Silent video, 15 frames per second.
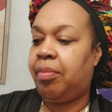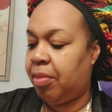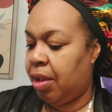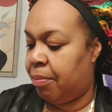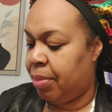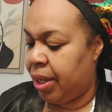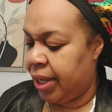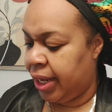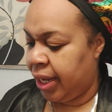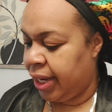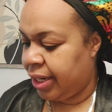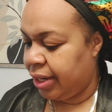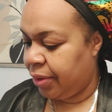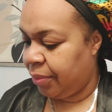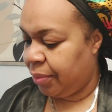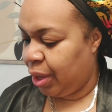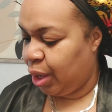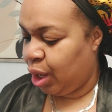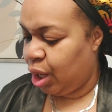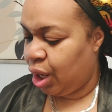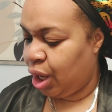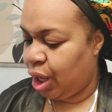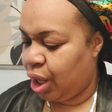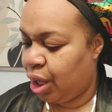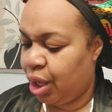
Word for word: But anyway.